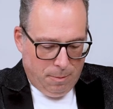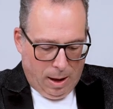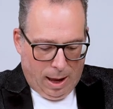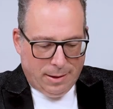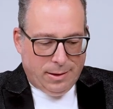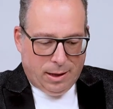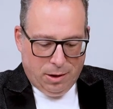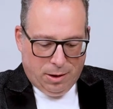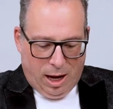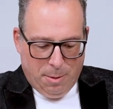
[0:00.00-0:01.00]
and stick
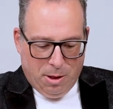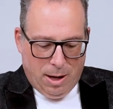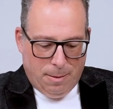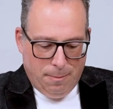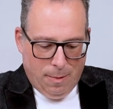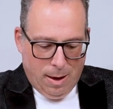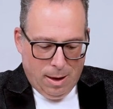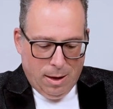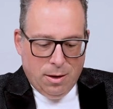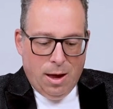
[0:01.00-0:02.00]
your cable in,
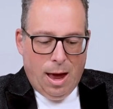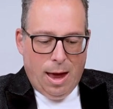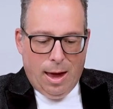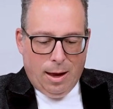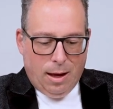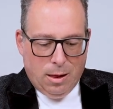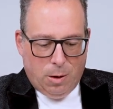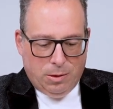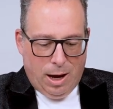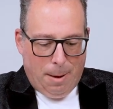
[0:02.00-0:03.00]

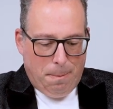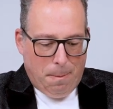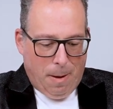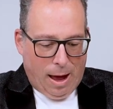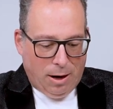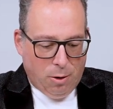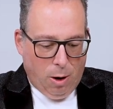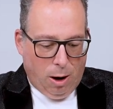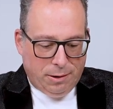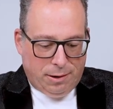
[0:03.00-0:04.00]
close it up, and you're
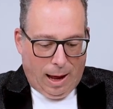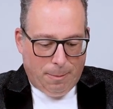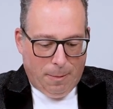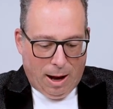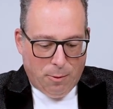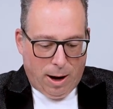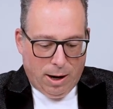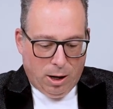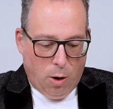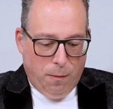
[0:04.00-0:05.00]
all set and ready
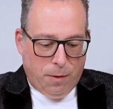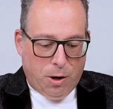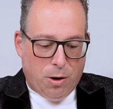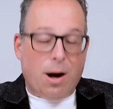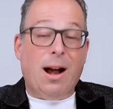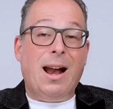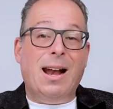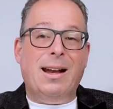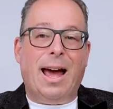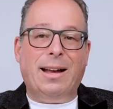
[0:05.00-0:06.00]
to go for your
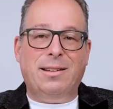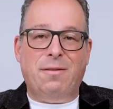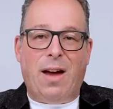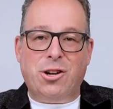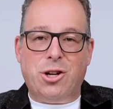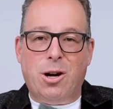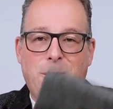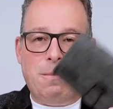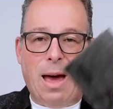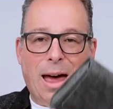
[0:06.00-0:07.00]
next adventure,
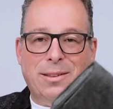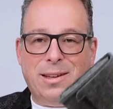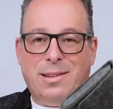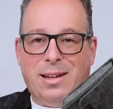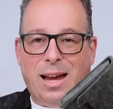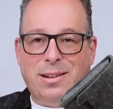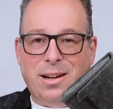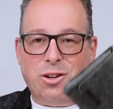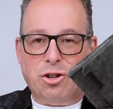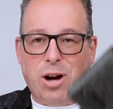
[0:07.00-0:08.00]
as this stays
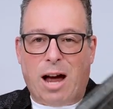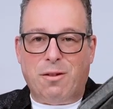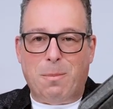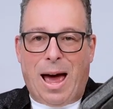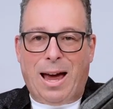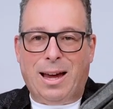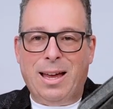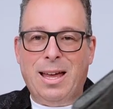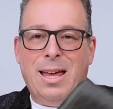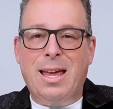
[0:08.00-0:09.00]
in your travel bag,
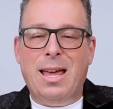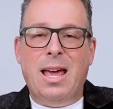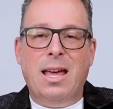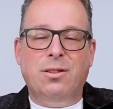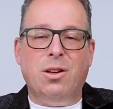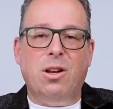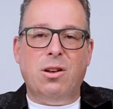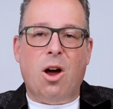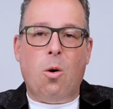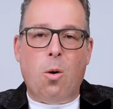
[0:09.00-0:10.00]
so you
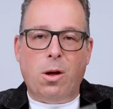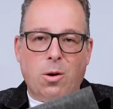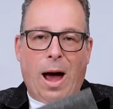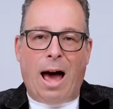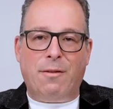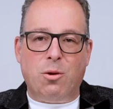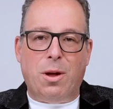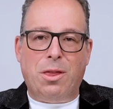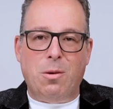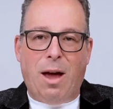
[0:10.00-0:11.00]
know you have it
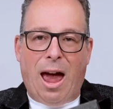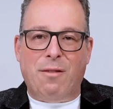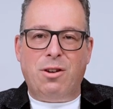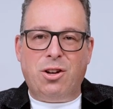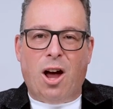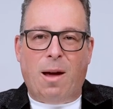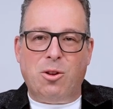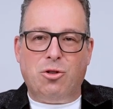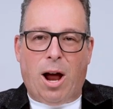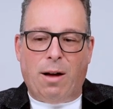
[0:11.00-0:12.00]
with you every time
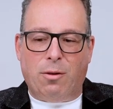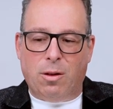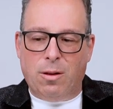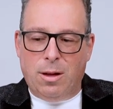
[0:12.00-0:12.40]
you travel.